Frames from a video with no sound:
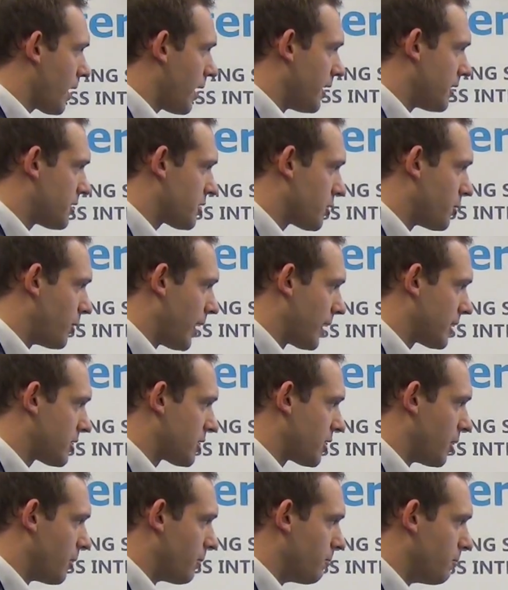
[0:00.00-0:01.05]
And it's correct,
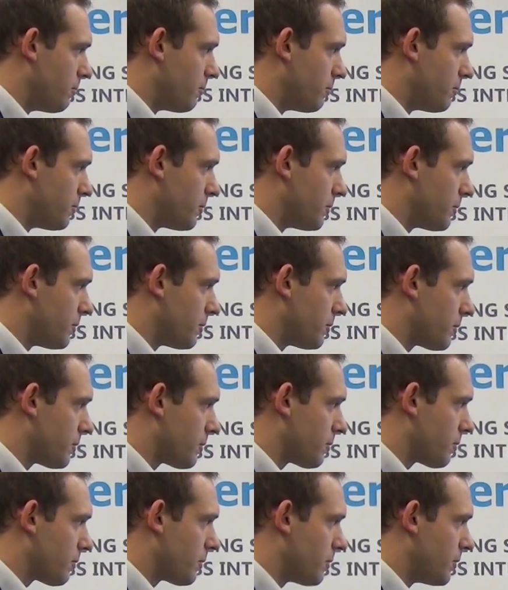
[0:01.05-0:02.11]
so
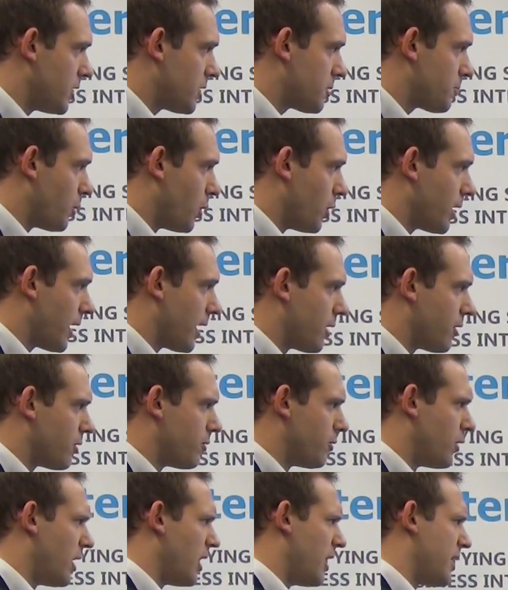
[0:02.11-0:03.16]
this point I don't
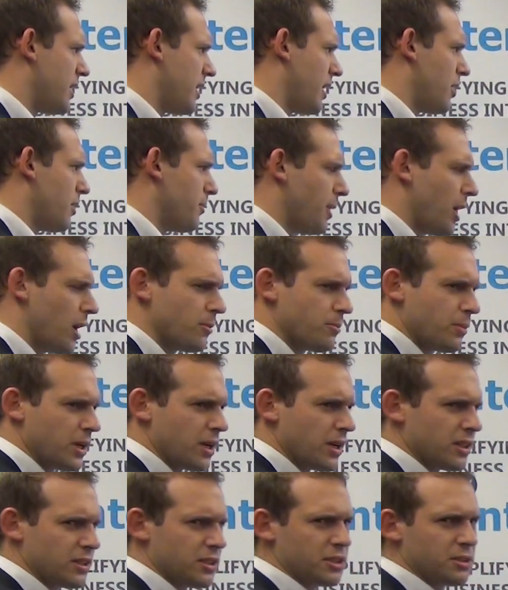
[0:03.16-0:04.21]
really care about
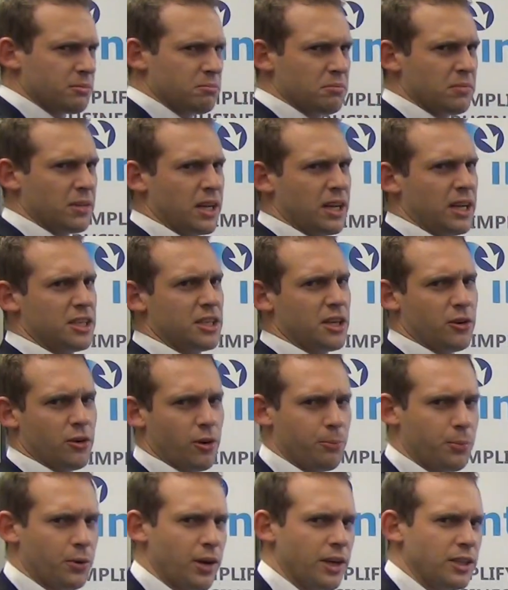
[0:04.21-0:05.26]
because he's in our
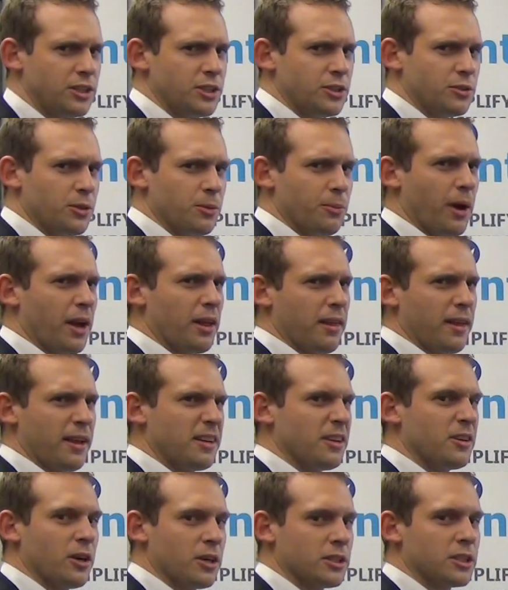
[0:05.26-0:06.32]
operation room. I think
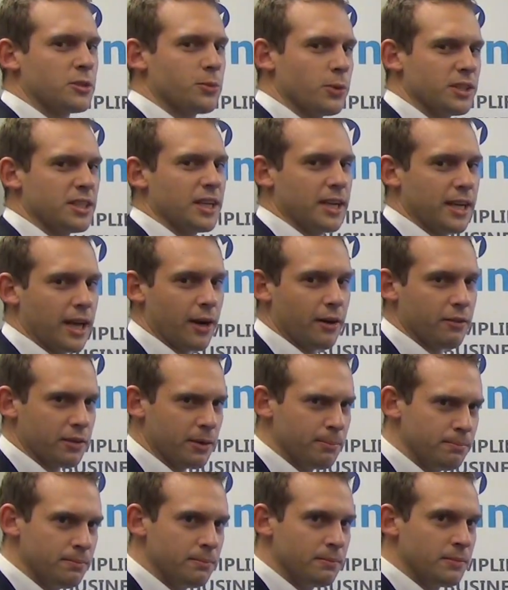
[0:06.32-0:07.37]
the doctors will take care of
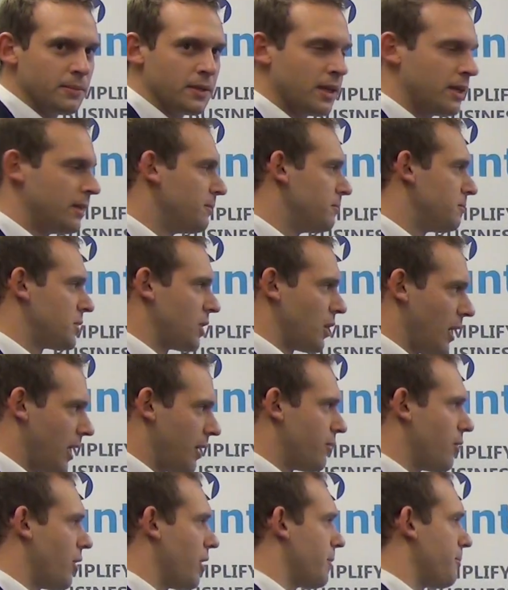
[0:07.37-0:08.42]
him. So
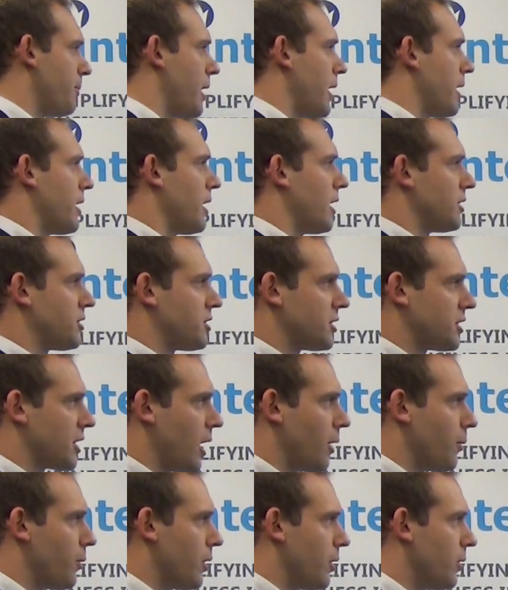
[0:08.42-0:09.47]
later on in my analysis
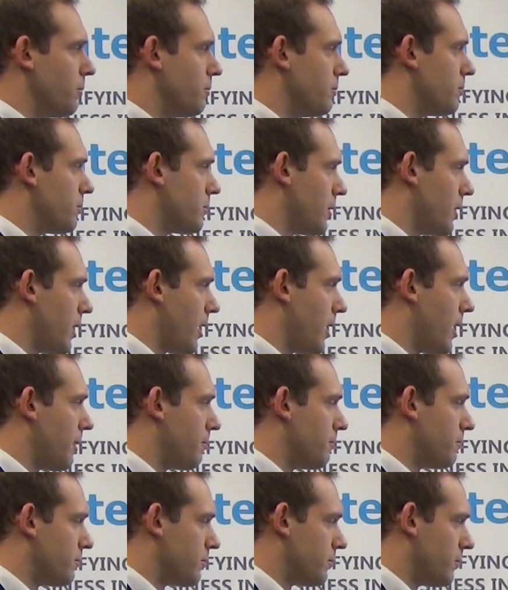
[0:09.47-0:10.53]
I will
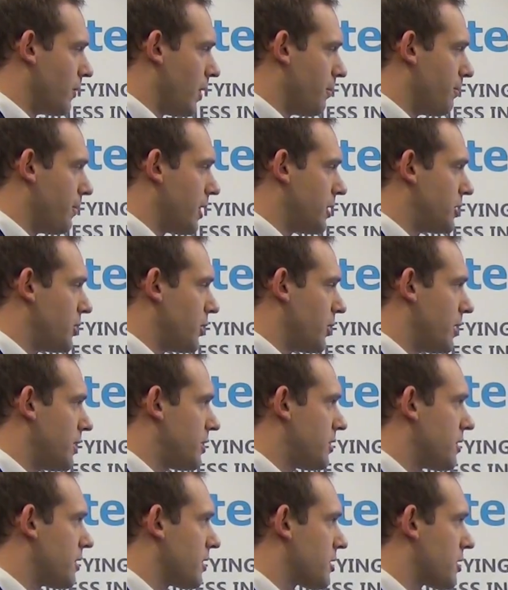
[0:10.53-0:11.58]
um, make sure
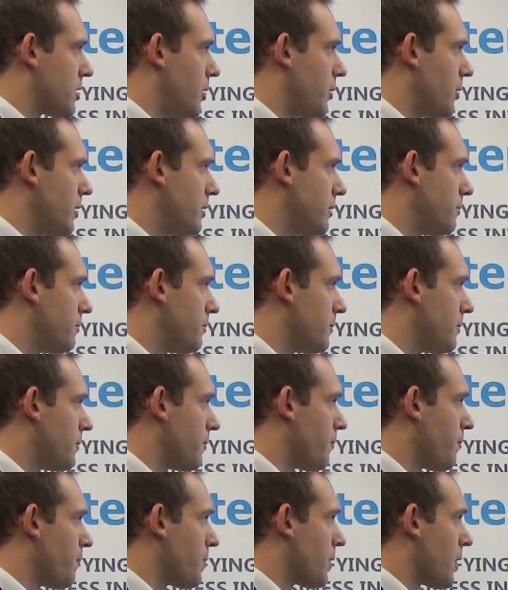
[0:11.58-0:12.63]
this is excluded.
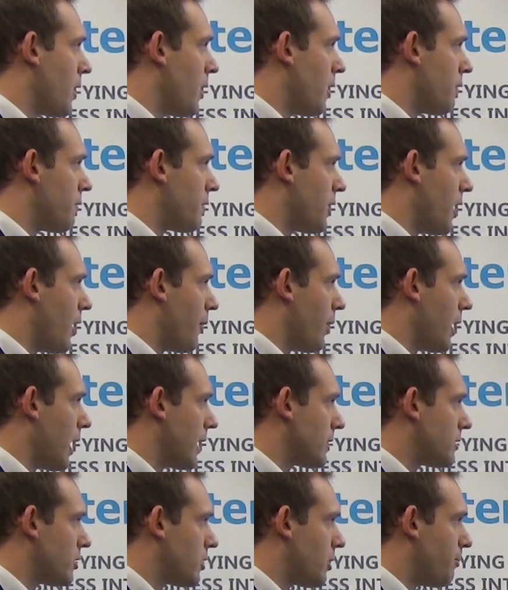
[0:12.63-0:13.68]
For now I
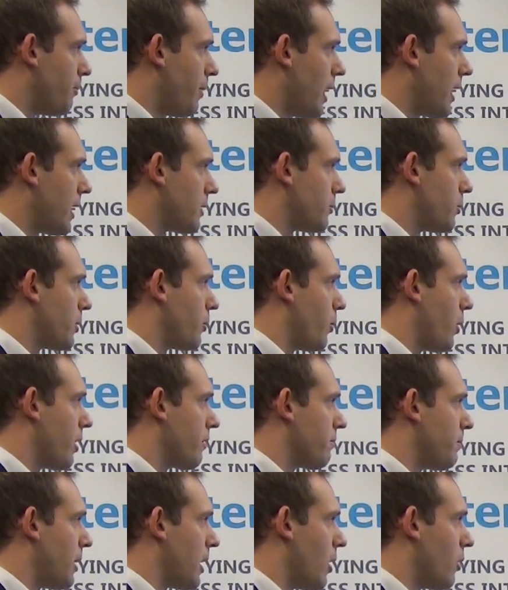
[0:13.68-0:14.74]
like to combine it with one
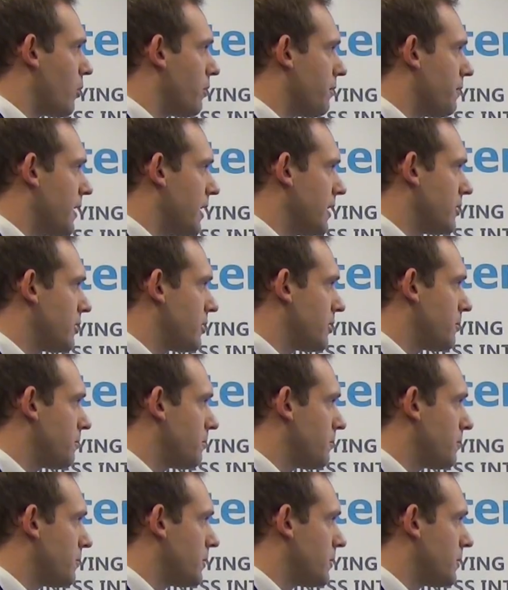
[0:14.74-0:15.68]
of my local files.